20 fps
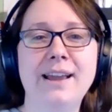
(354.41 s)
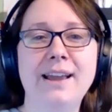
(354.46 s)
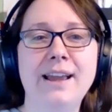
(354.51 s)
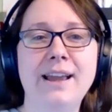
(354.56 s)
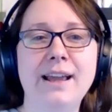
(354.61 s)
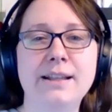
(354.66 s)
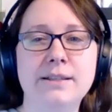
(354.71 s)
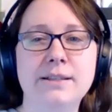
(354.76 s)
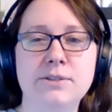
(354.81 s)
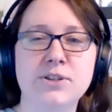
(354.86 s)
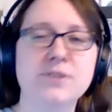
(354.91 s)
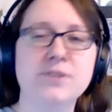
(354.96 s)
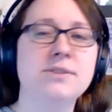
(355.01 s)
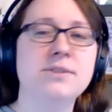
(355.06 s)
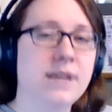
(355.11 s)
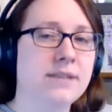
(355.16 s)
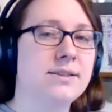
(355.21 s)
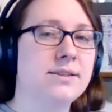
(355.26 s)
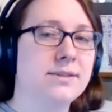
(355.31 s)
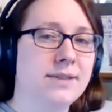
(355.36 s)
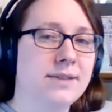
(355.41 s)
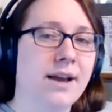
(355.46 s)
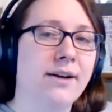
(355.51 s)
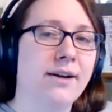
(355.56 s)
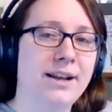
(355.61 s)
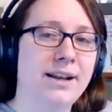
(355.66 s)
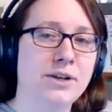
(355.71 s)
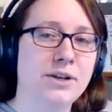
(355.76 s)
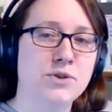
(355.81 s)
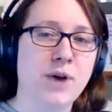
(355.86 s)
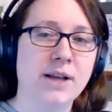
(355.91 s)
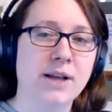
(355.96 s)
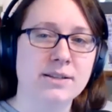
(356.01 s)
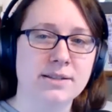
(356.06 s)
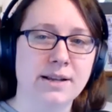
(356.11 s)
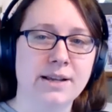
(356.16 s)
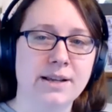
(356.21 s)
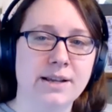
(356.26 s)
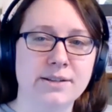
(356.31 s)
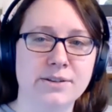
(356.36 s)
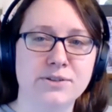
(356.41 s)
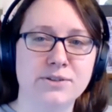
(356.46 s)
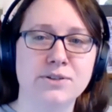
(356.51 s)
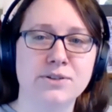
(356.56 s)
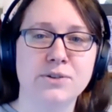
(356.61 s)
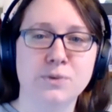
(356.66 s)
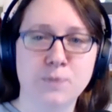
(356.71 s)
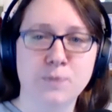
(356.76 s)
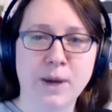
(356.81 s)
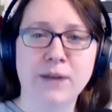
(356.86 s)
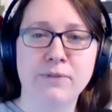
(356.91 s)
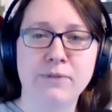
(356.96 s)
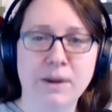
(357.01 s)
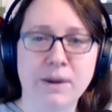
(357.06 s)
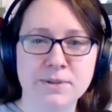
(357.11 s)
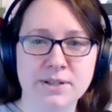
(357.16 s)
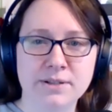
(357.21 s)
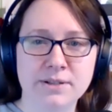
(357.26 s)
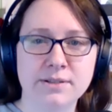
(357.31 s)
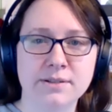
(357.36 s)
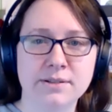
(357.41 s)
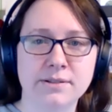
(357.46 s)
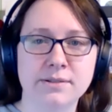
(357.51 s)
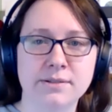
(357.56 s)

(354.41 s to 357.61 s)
it doesn't necessarily translate into well-represented